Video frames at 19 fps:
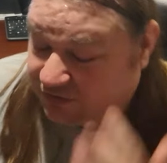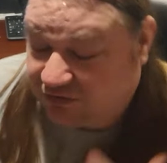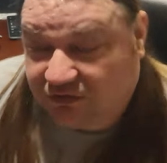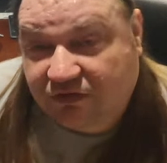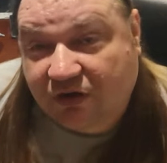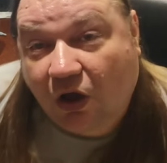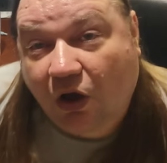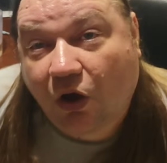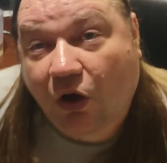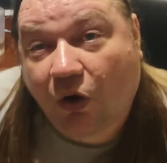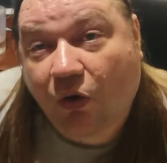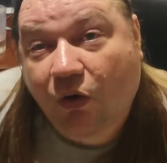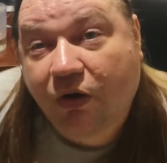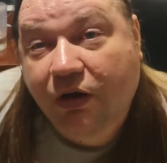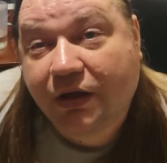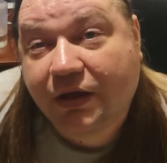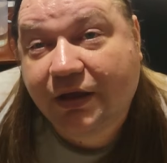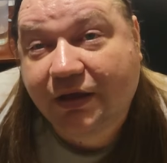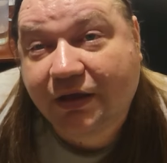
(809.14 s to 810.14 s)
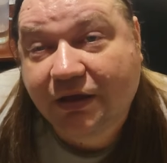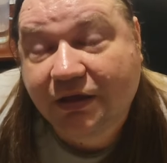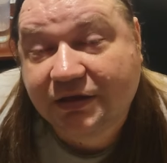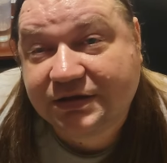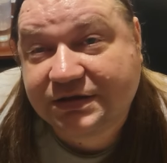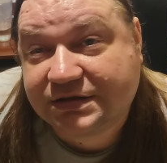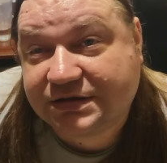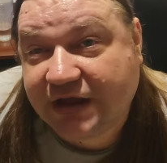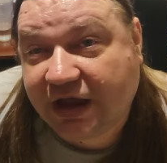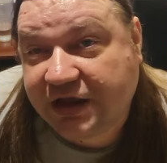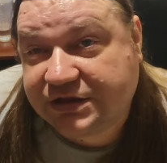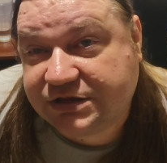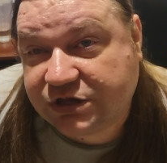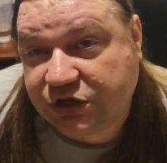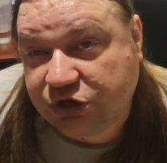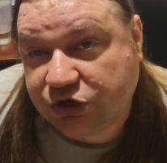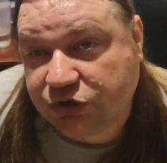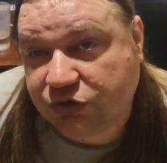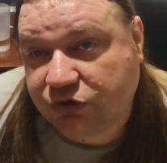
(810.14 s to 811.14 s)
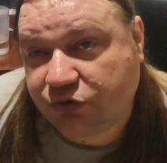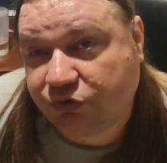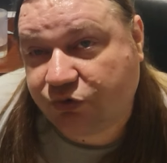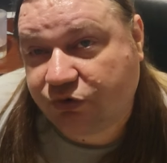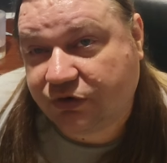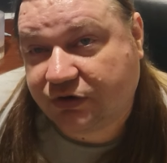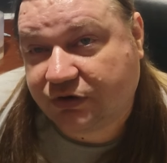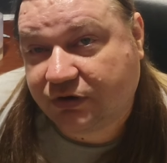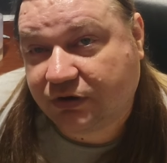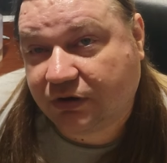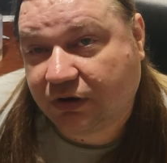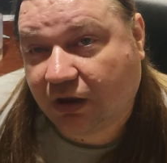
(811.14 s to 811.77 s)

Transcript: So stay tuned.